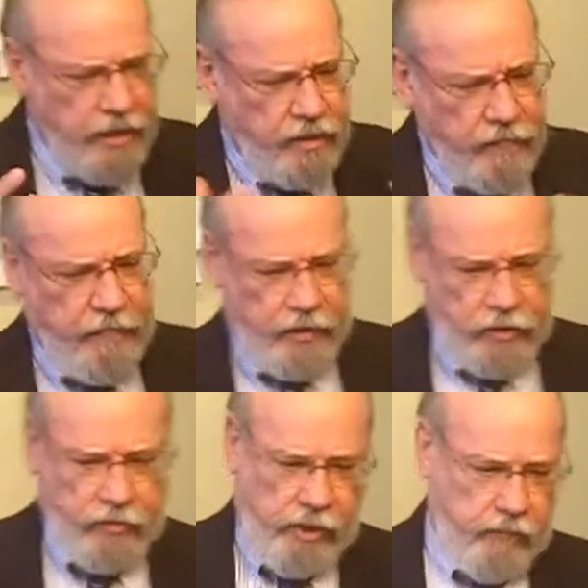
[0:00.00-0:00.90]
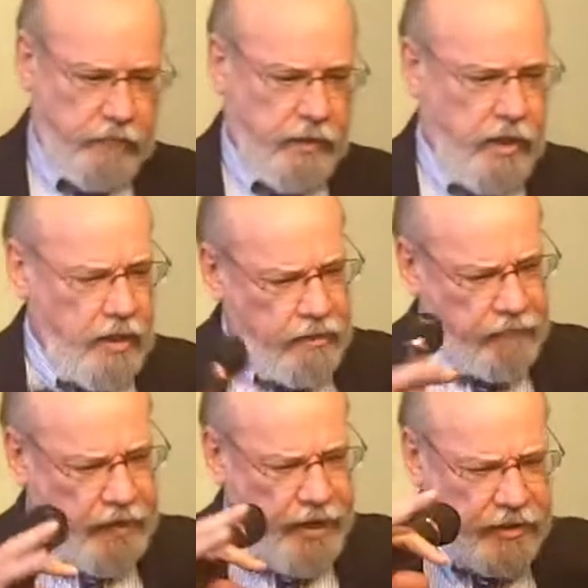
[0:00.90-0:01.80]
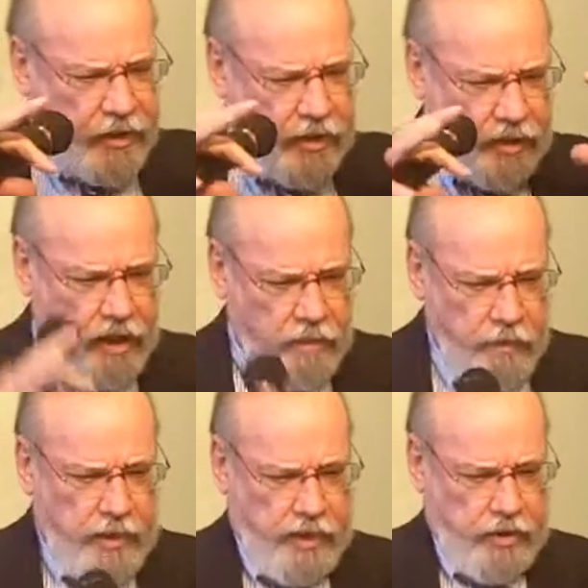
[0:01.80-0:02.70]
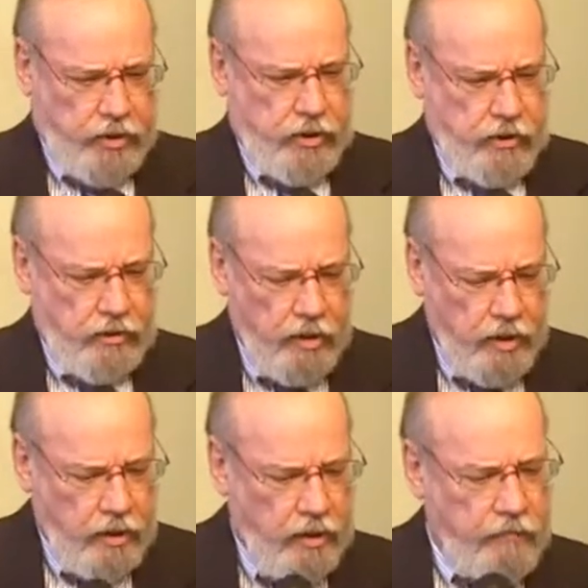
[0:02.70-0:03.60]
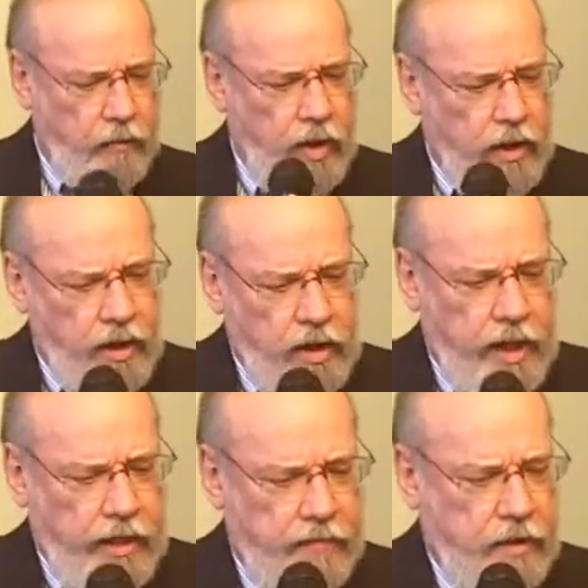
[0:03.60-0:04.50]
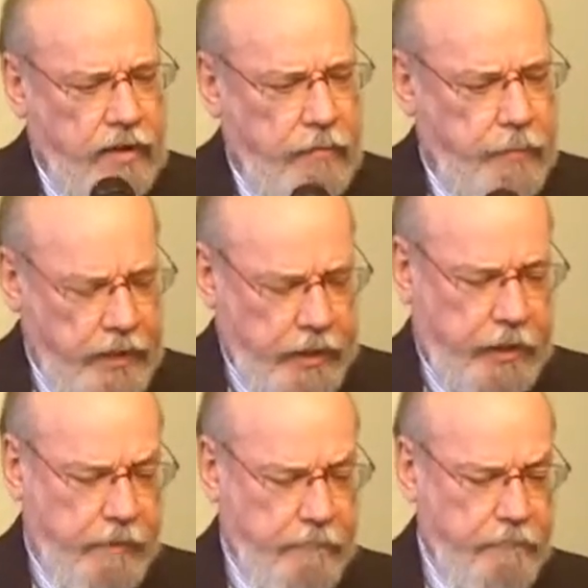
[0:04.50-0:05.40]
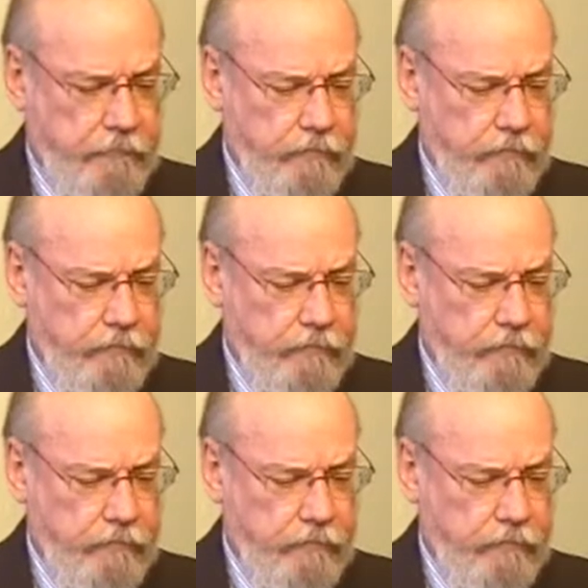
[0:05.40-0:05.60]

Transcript: the end of history, if that's the culmination of what our lives are to be,